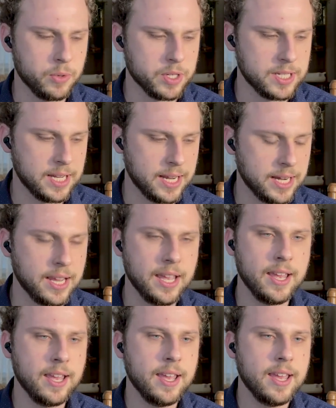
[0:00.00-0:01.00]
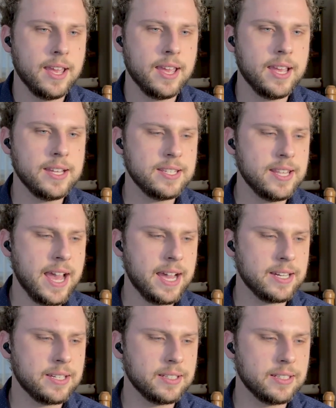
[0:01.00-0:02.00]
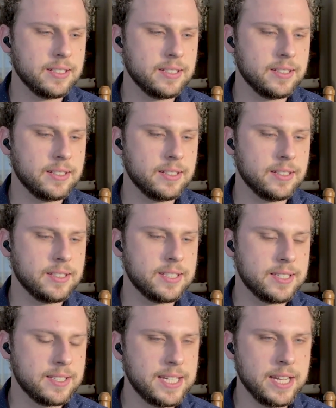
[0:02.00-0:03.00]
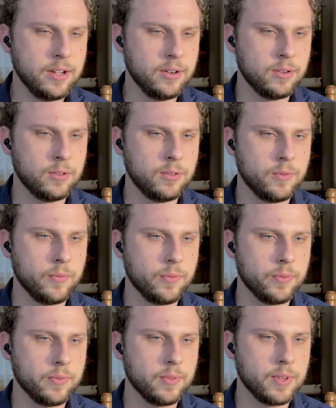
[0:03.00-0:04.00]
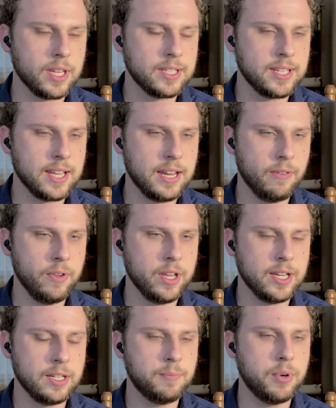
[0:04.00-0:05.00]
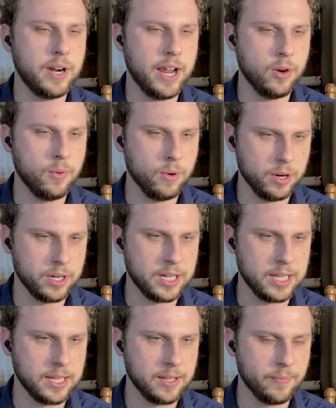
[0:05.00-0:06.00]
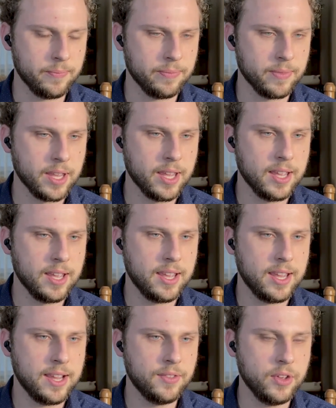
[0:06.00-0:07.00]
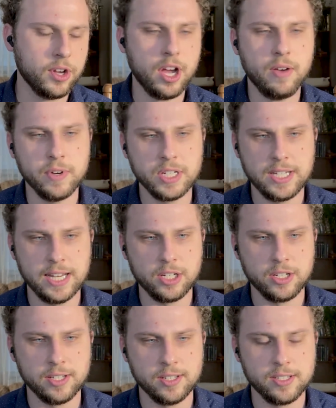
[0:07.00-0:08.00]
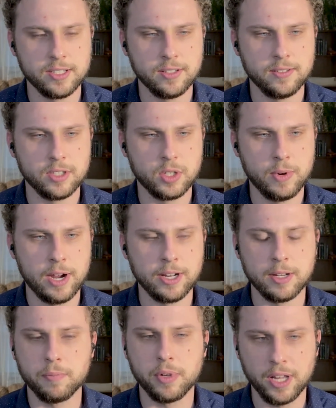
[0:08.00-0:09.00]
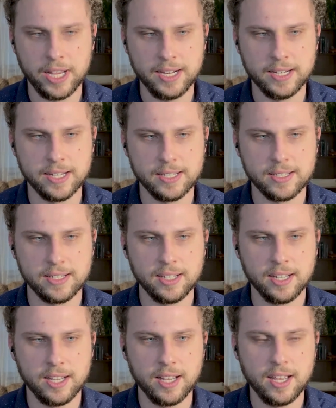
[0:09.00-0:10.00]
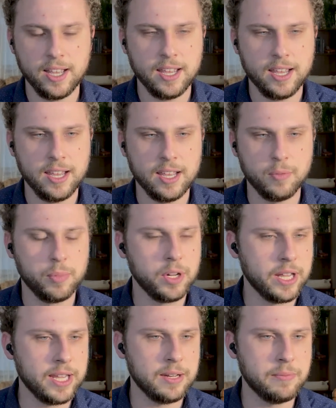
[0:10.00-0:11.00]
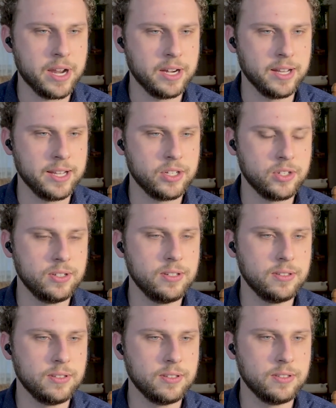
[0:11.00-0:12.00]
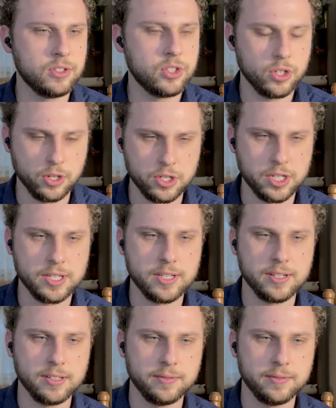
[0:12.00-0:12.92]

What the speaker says: were saying. Is that still a significant priority in the conversations surrounding plainness in plain Mennonite churches?